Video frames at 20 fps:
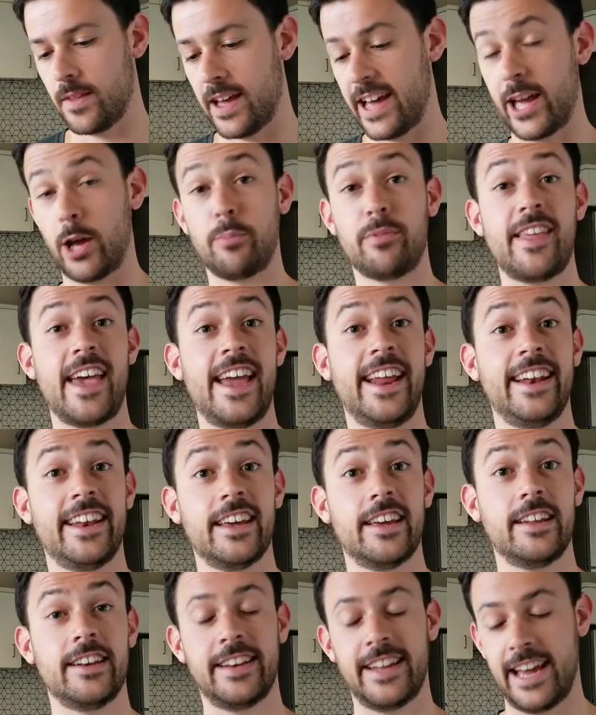I obtained
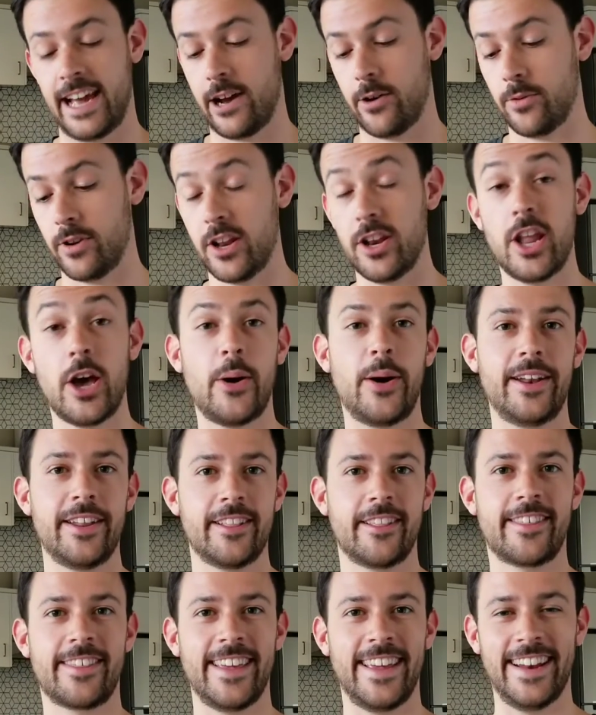it in town, and no, I
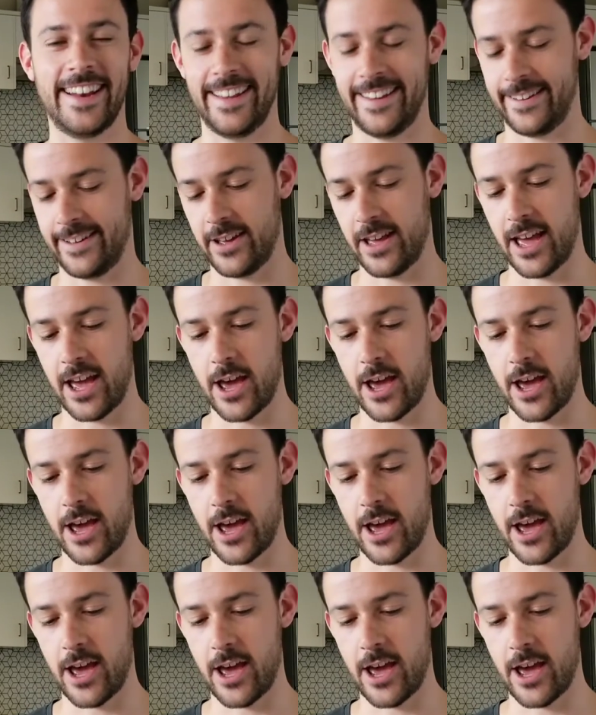didn't steal it.